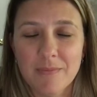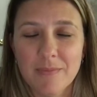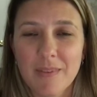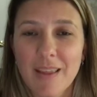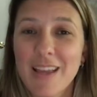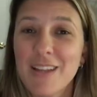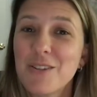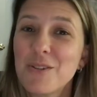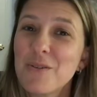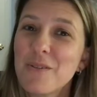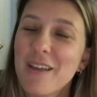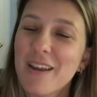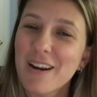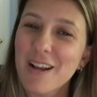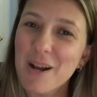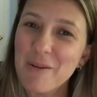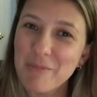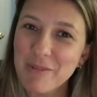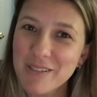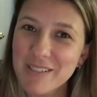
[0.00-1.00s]
And do that a
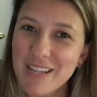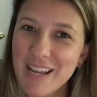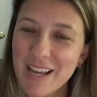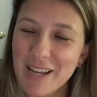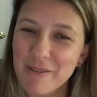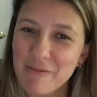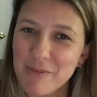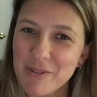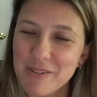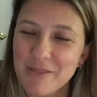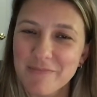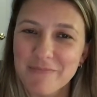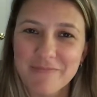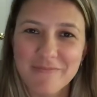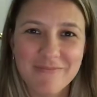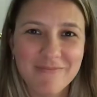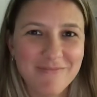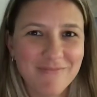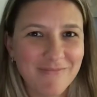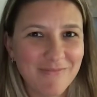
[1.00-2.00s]
couple of times.
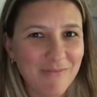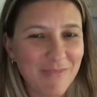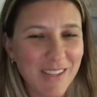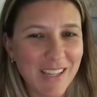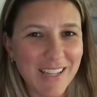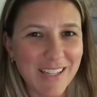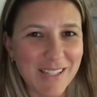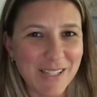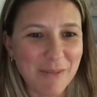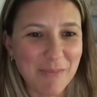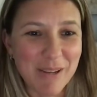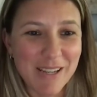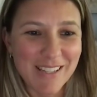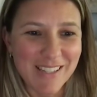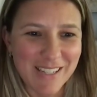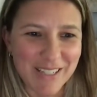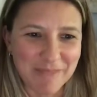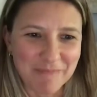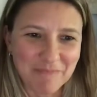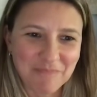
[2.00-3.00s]
Easy
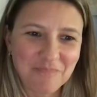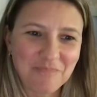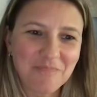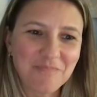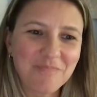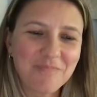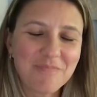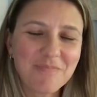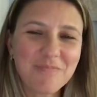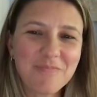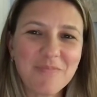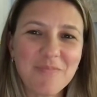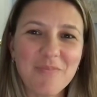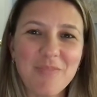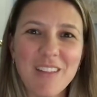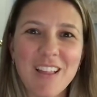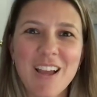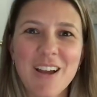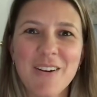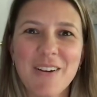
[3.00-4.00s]
peasy.
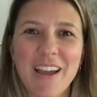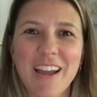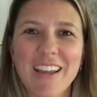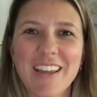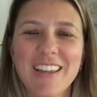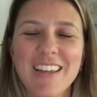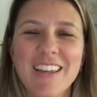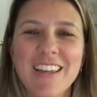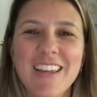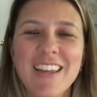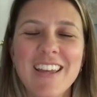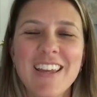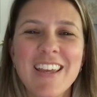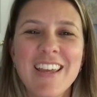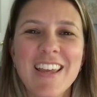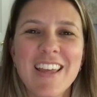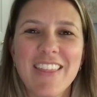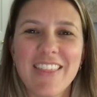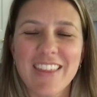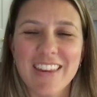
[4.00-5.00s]
Okay.
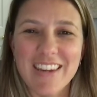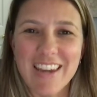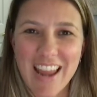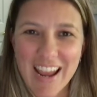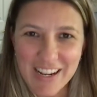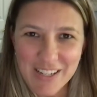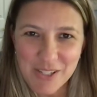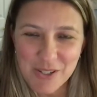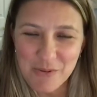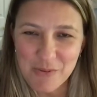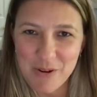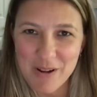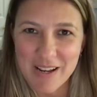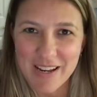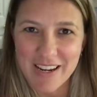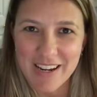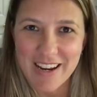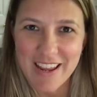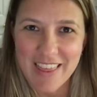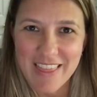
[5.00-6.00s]
The next
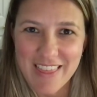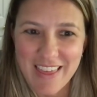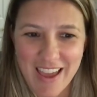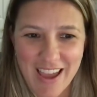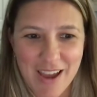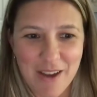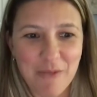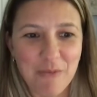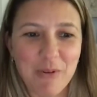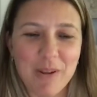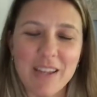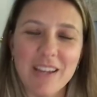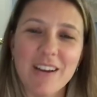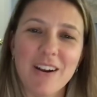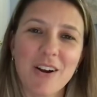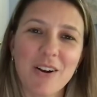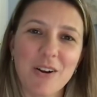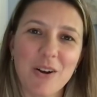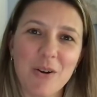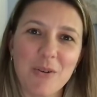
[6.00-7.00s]
one that we
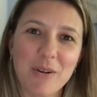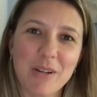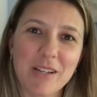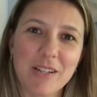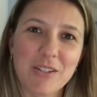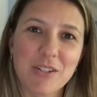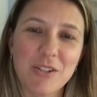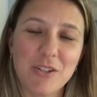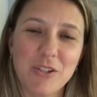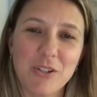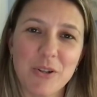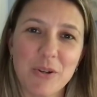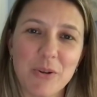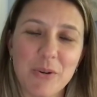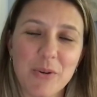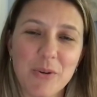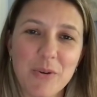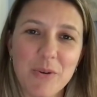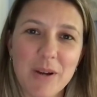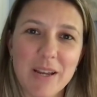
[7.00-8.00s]
are going to
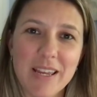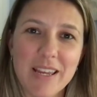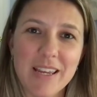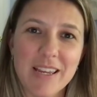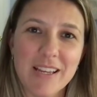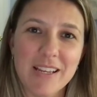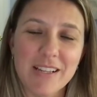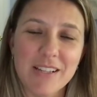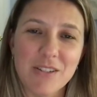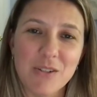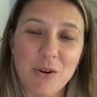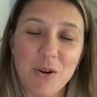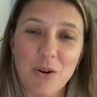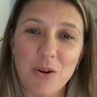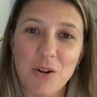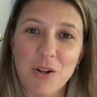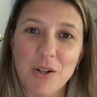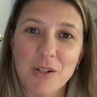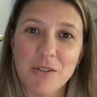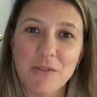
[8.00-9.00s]
do is
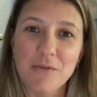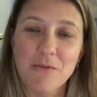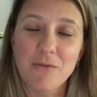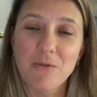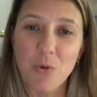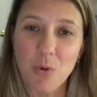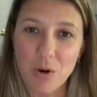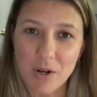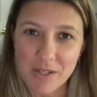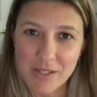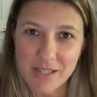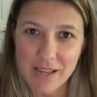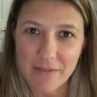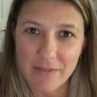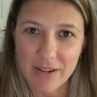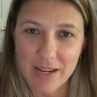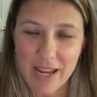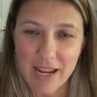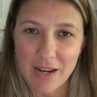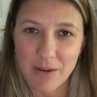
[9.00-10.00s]
called
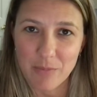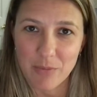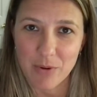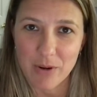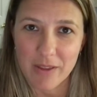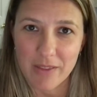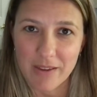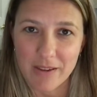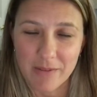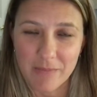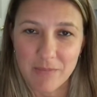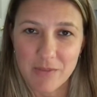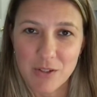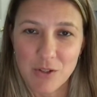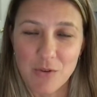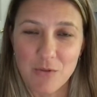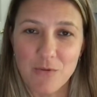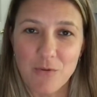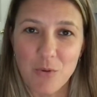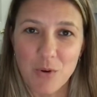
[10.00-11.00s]
4-7-8 breathing.
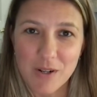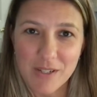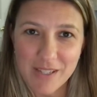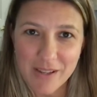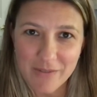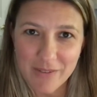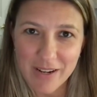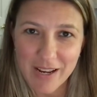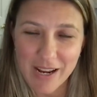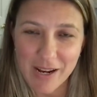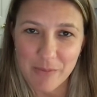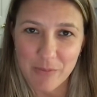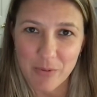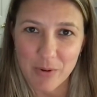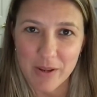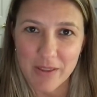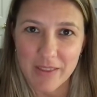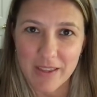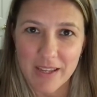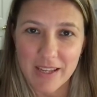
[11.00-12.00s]
So 4-7-8
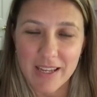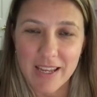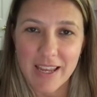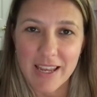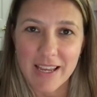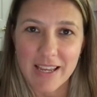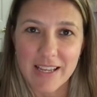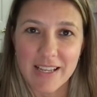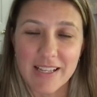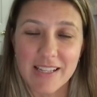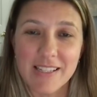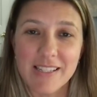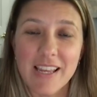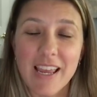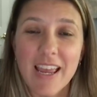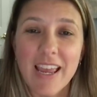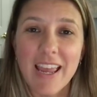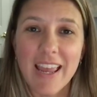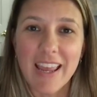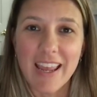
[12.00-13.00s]
breathing is
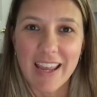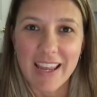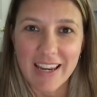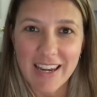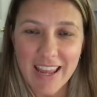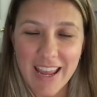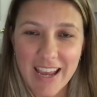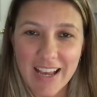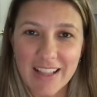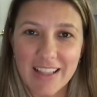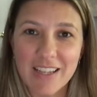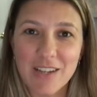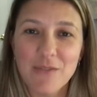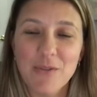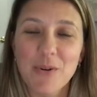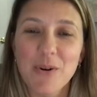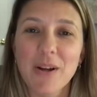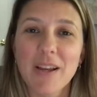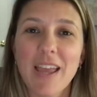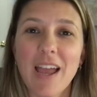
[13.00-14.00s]
inhaling
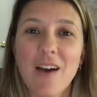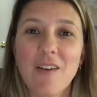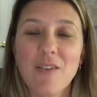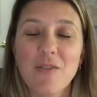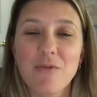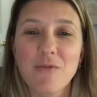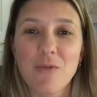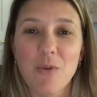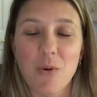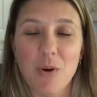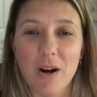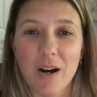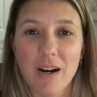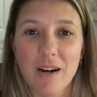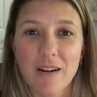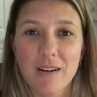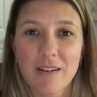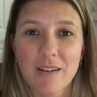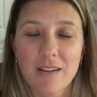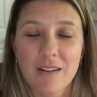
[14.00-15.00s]
for a count of
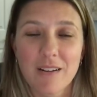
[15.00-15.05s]
4,